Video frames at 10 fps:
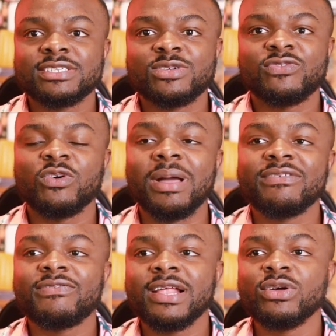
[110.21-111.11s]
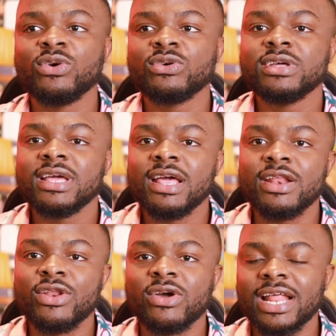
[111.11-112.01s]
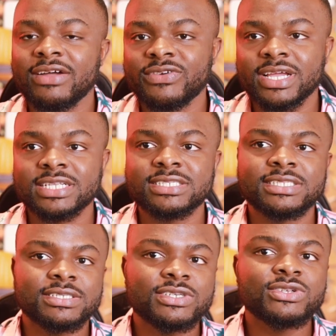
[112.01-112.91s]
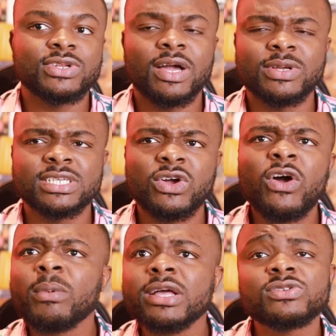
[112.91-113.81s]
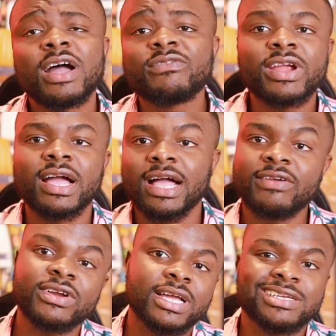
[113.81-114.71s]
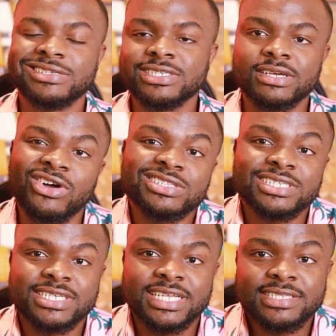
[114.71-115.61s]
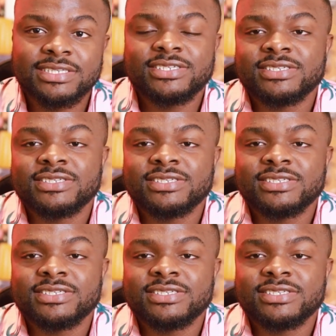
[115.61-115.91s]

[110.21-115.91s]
So for my fellow non-Africans, that always say, "Oh, I'm going to Africa." Africa, is a continent.